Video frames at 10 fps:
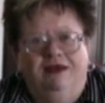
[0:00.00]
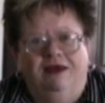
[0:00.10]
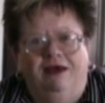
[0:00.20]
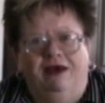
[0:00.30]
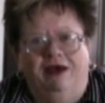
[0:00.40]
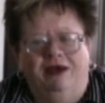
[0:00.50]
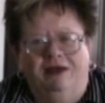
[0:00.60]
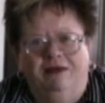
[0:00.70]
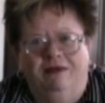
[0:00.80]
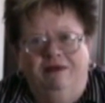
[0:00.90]

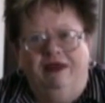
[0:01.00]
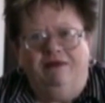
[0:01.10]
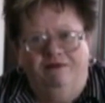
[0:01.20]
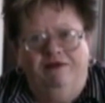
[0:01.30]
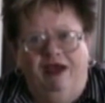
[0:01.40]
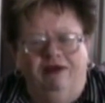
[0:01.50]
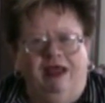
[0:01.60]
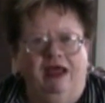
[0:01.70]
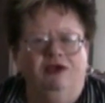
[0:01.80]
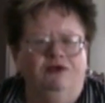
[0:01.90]
they found
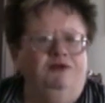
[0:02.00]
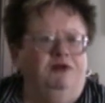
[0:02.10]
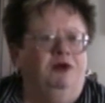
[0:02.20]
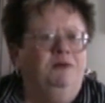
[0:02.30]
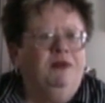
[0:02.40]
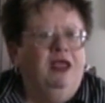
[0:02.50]
that useful.